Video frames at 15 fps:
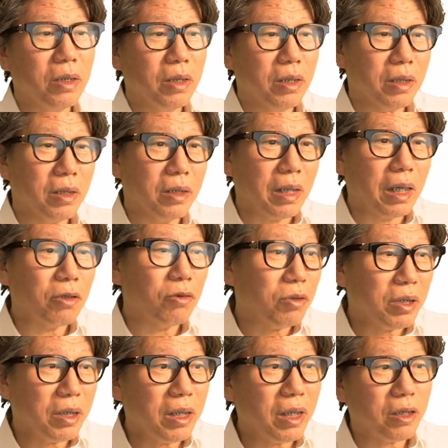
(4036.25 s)
It cannot be
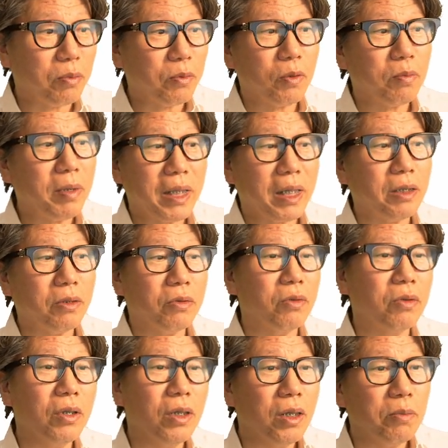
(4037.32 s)
expressed by tooth
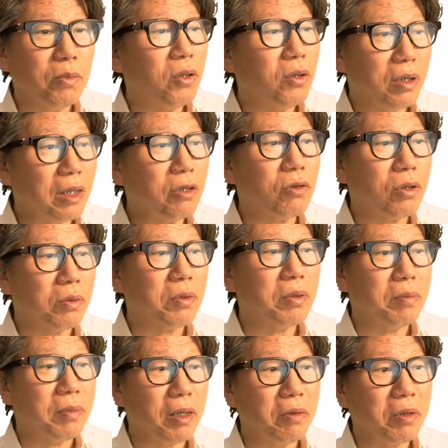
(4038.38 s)
contact alone,
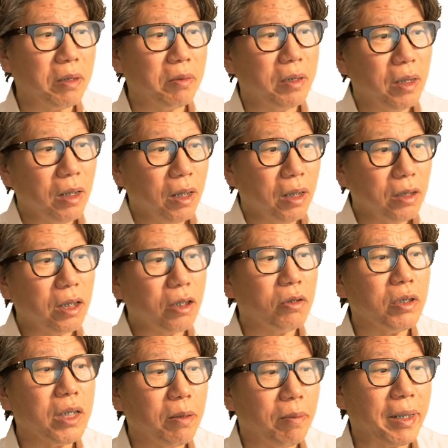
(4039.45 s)
because the position of the
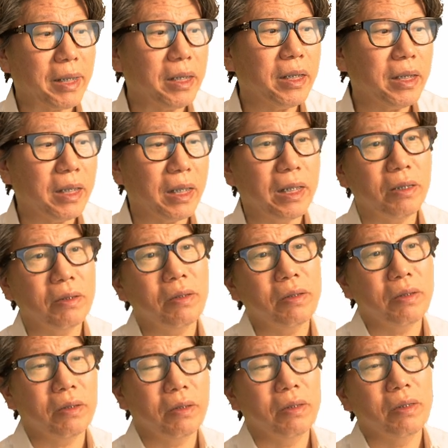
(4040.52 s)
jaw has shifted.
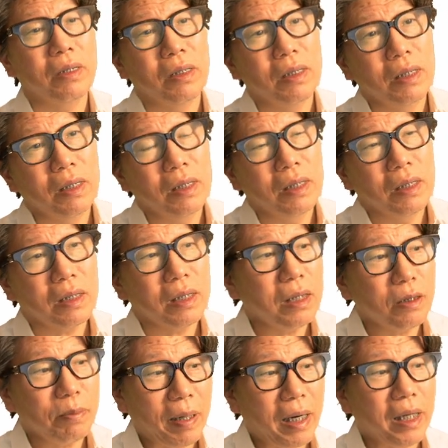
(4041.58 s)
The
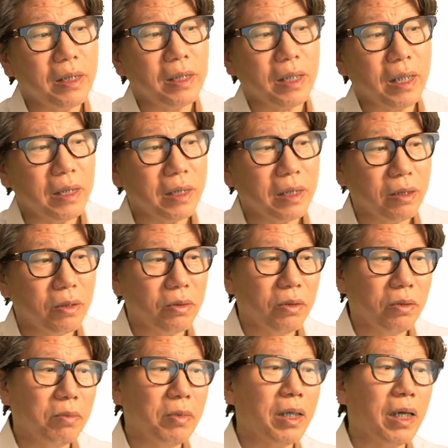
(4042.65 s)
balance has been disrupted,
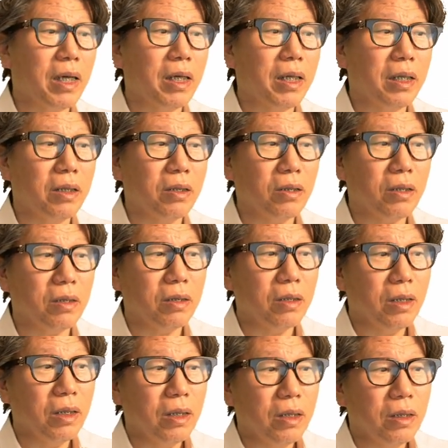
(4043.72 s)
causing some kind
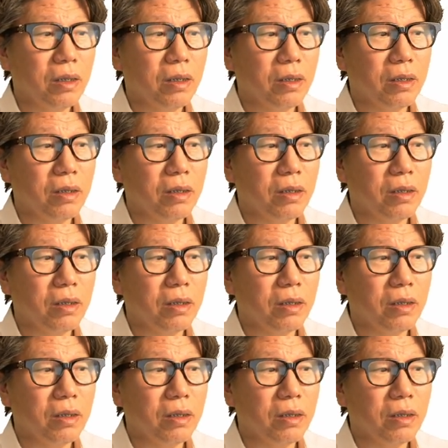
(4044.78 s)
of issue.